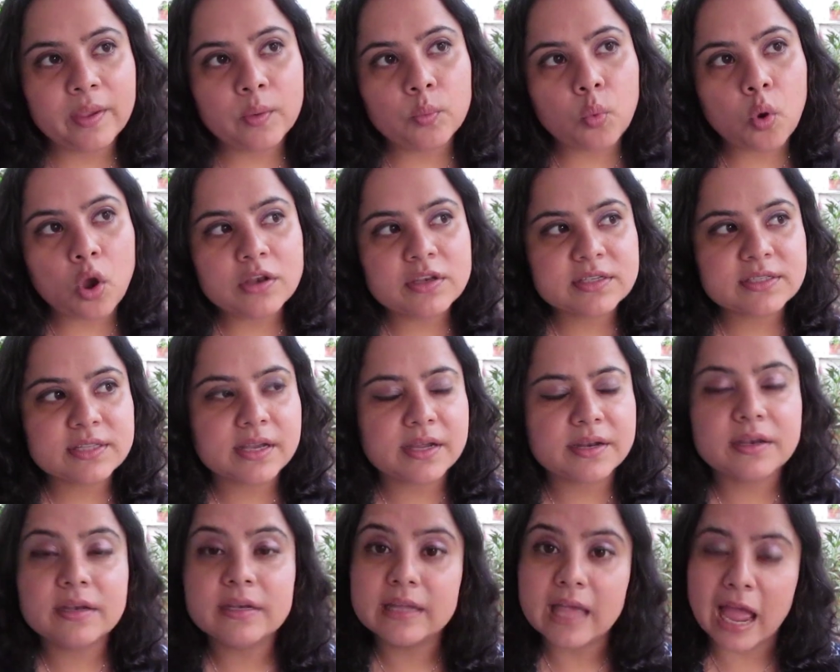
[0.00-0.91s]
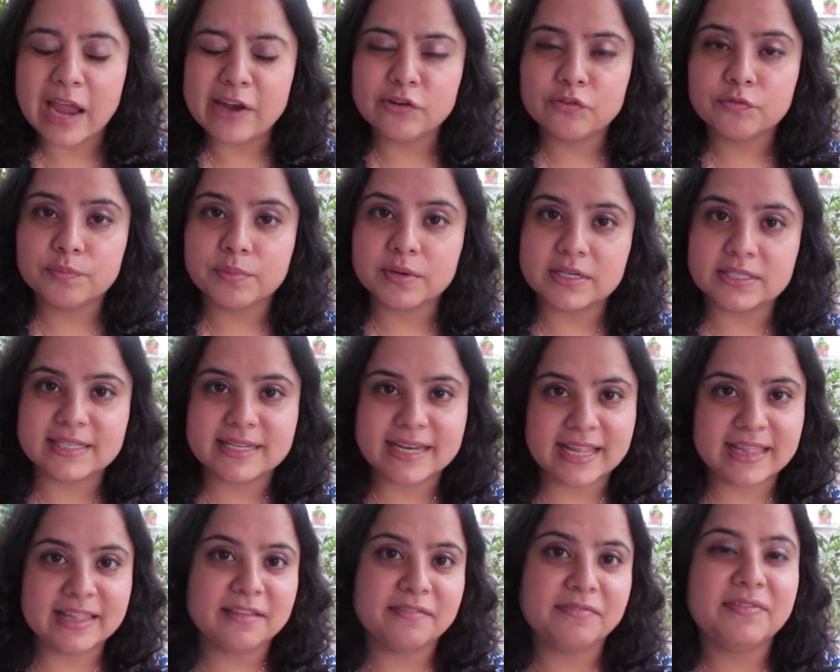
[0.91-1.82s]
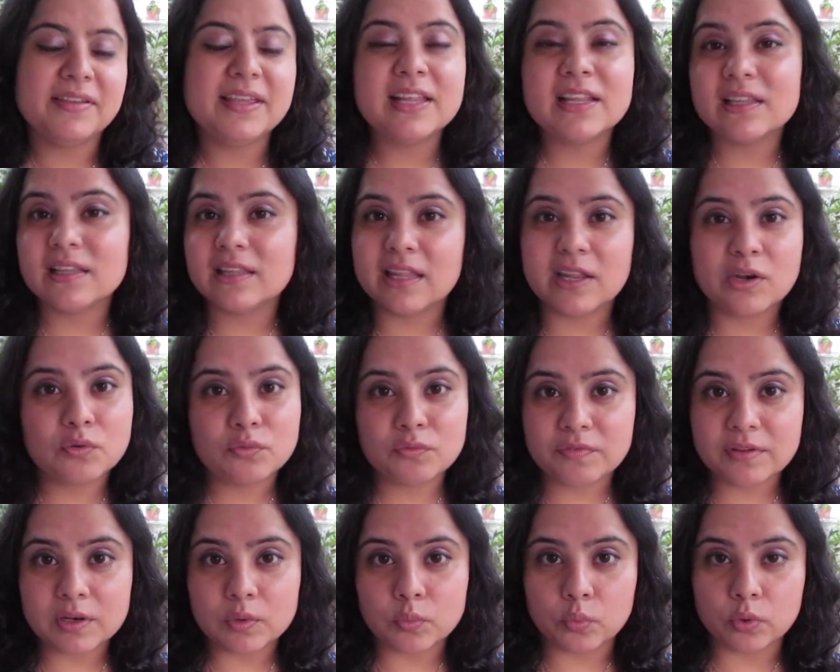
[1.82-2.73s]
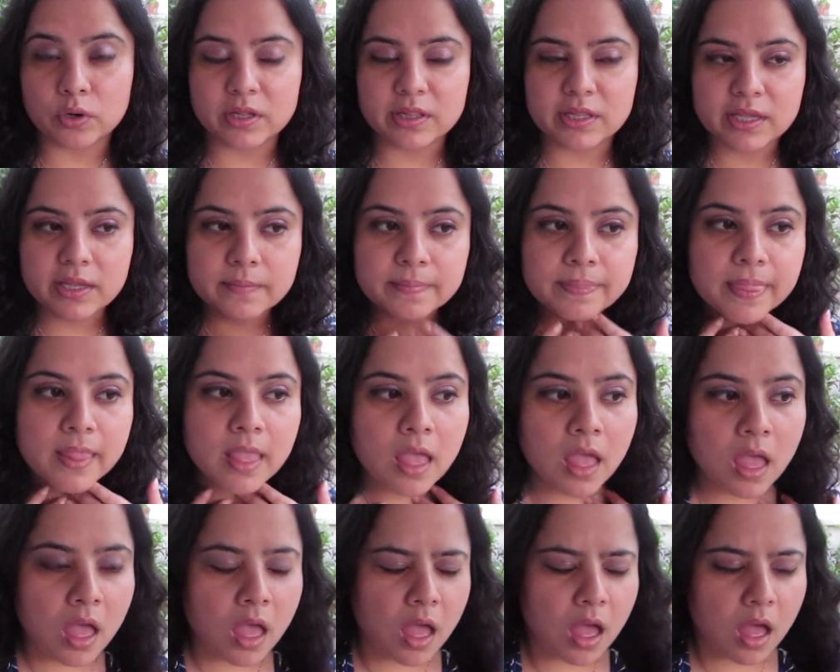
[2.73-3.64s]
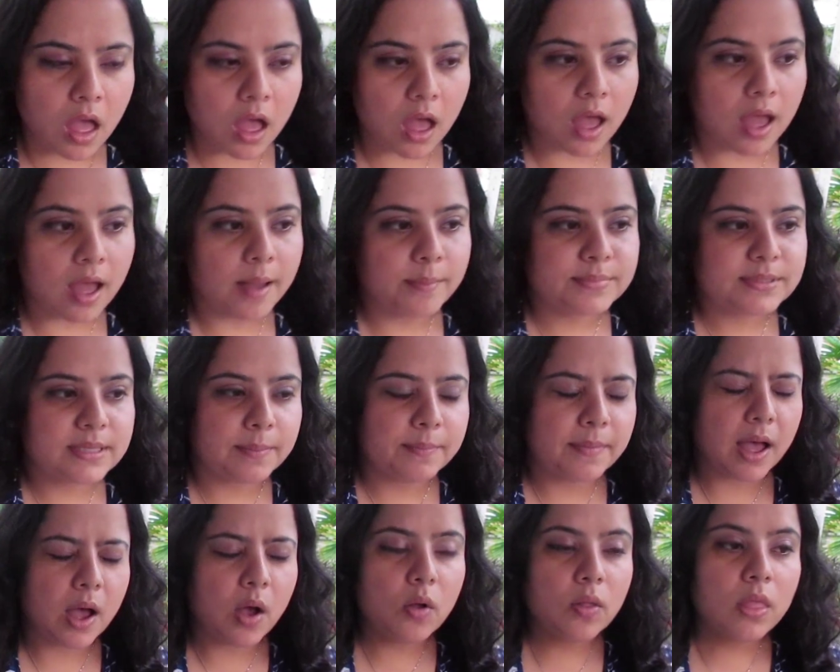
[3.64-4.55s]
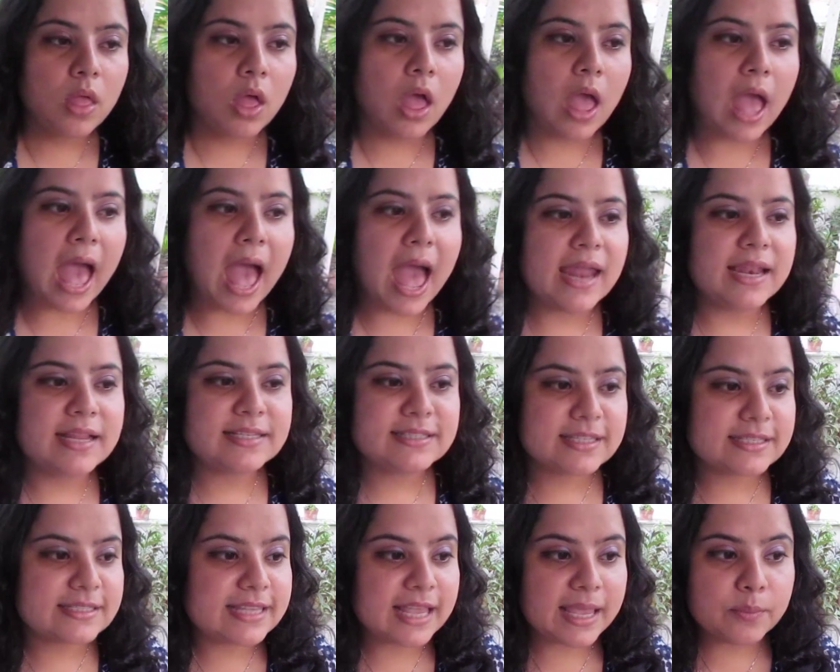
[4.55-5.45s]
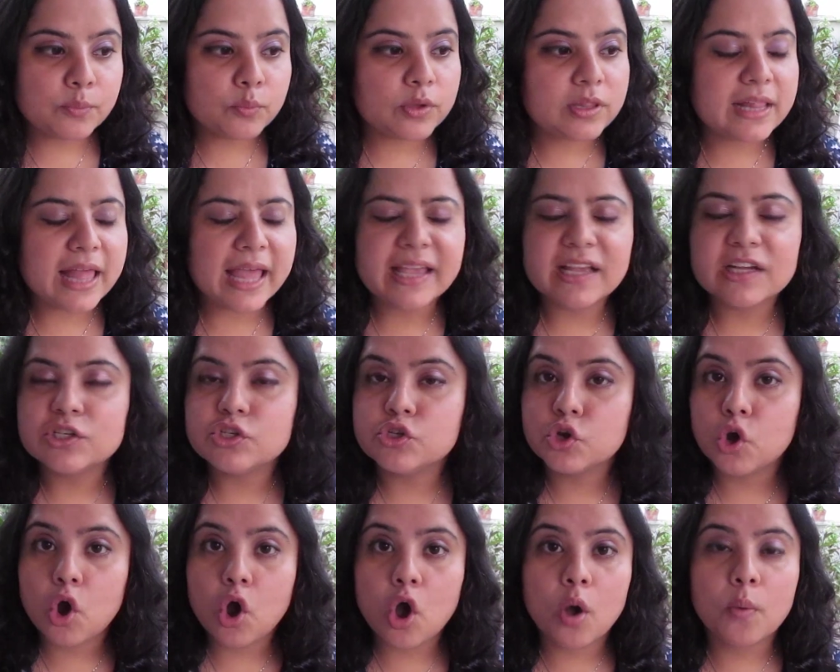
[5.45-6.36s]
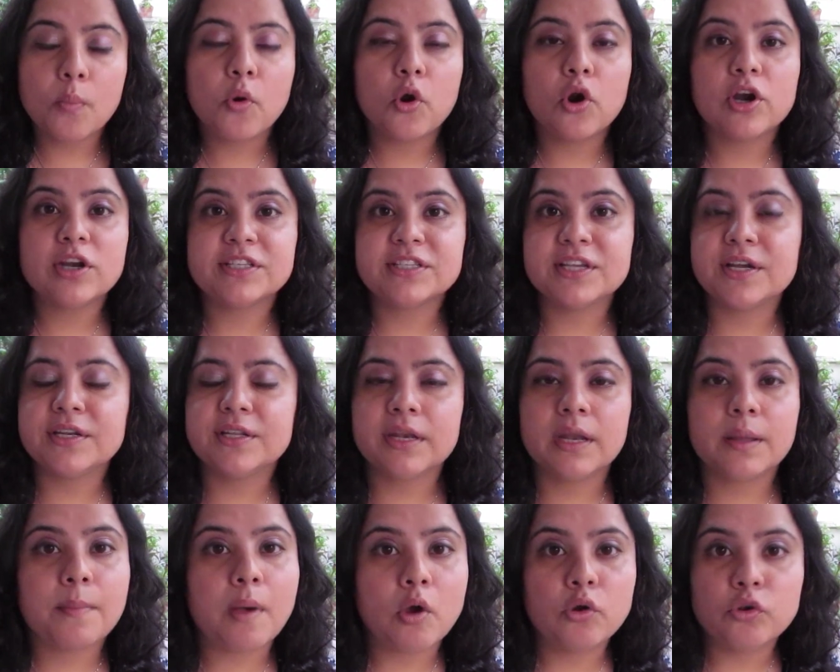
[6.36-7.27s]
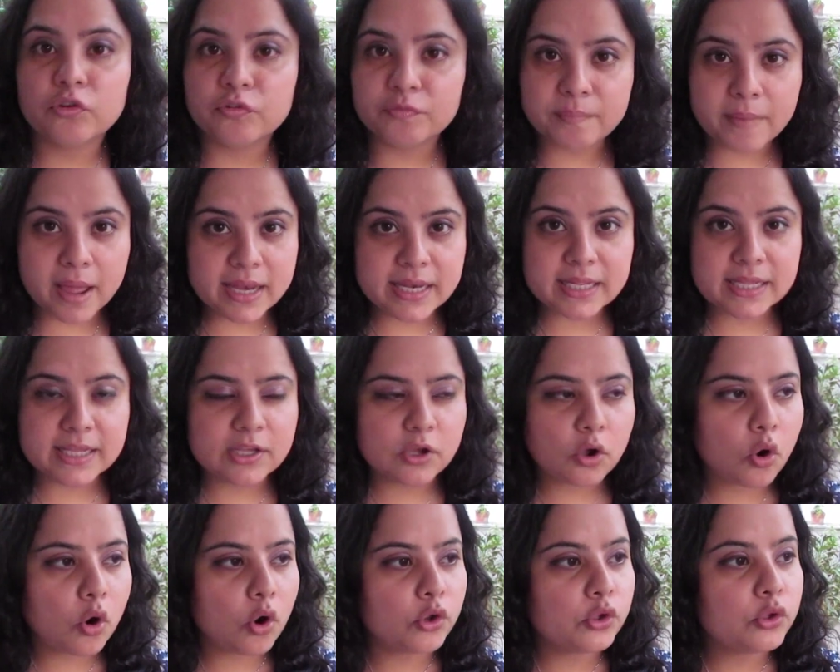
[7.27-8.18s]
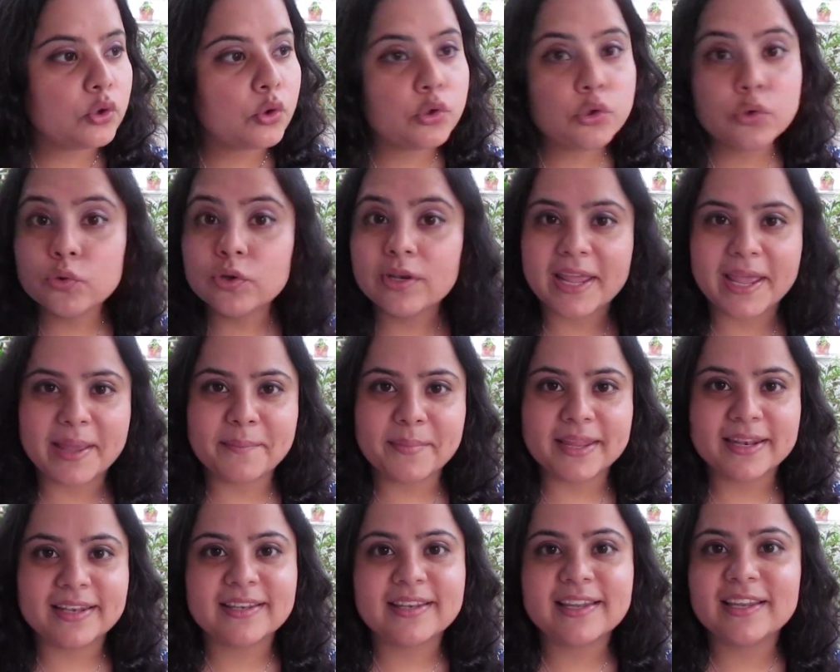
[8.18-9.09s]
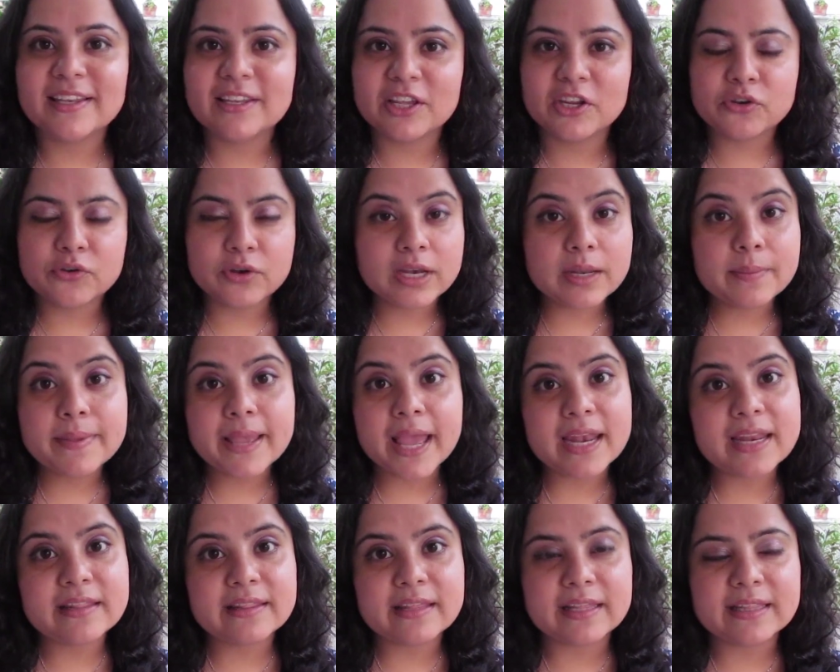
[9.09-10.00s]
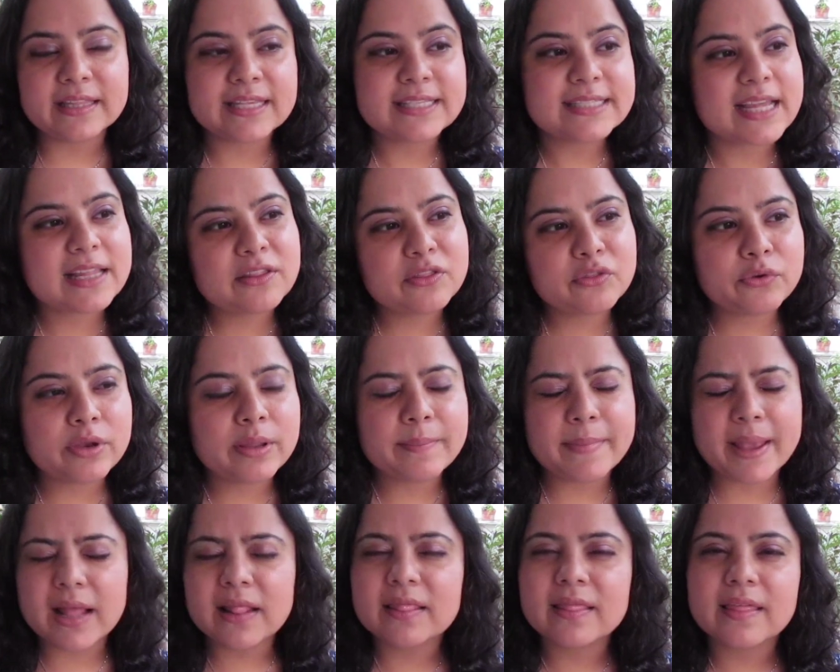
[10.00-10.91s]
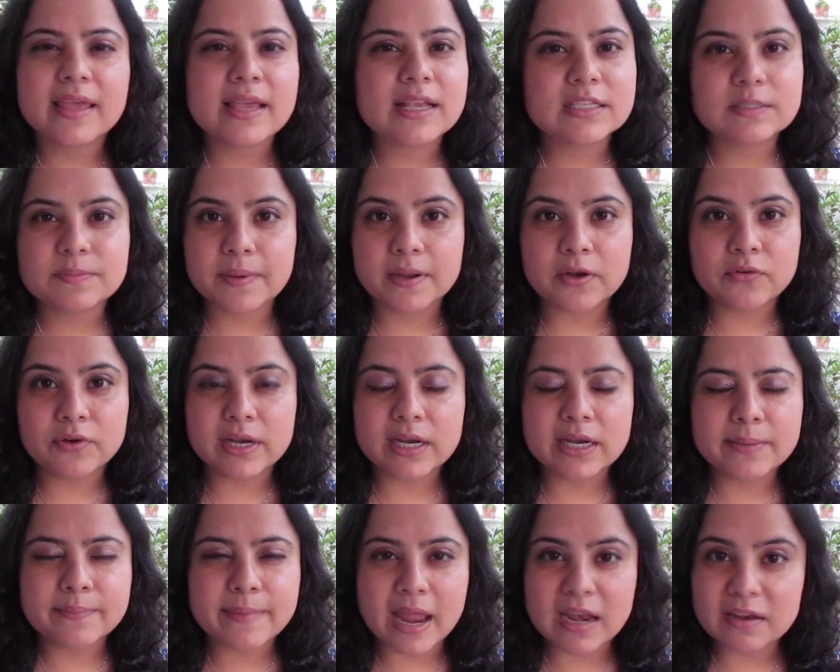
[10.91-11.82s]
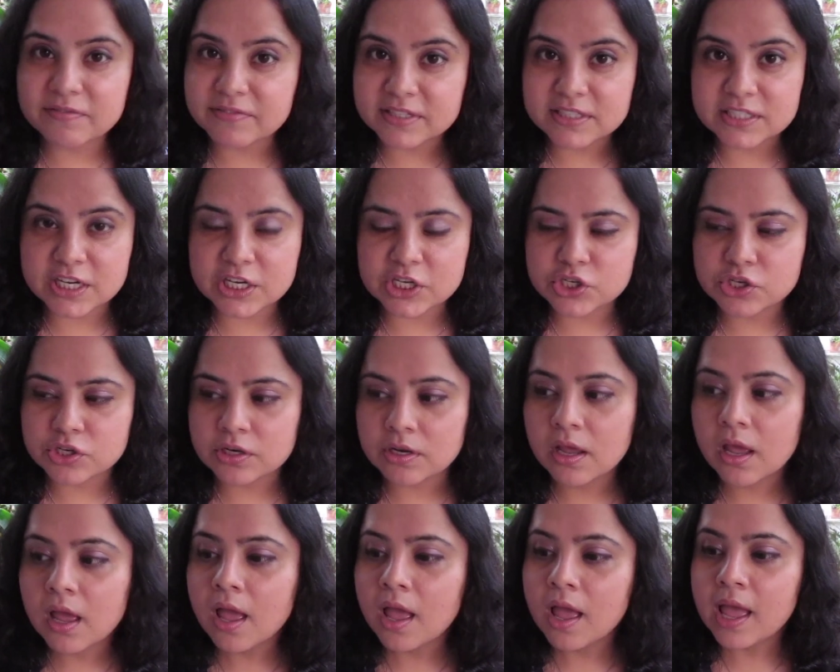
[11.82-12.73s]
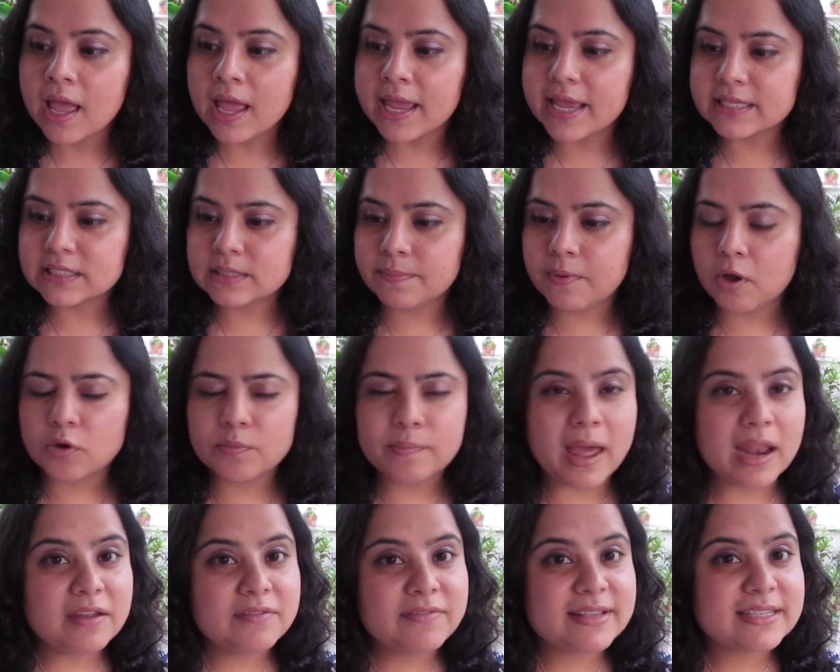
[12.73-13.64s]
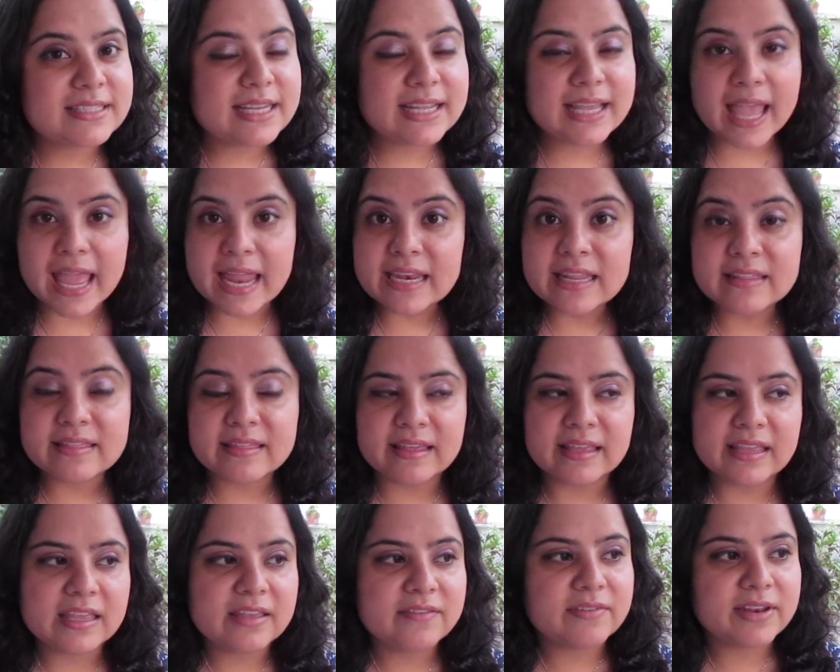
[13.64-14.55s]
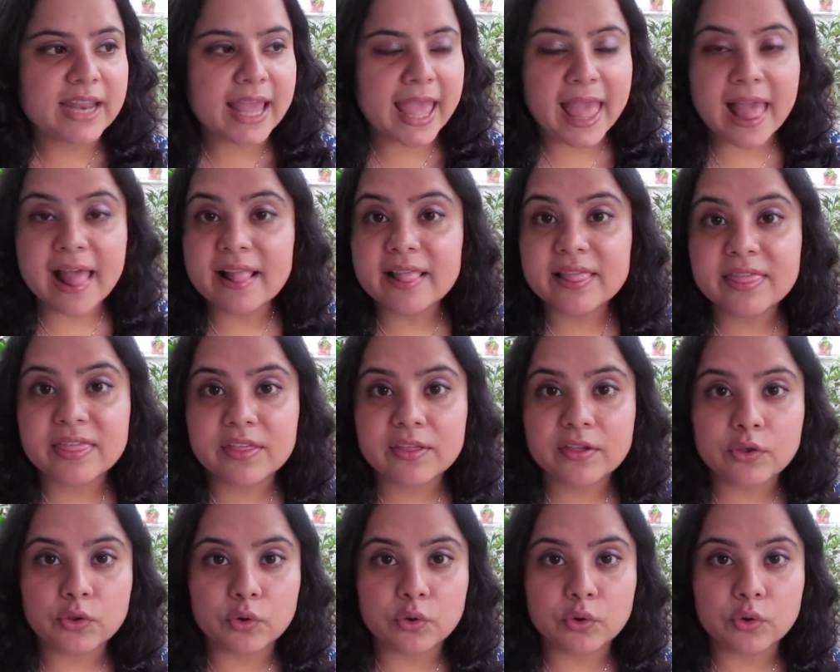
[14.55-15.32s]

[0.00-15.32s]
want a certain kind of person and they don't feel worthy somehow. And it's the same with like a job or a certain amount of money, or you name it. It can really be anything. These are the three main things, but really manifestation is about manifesting anything, even health,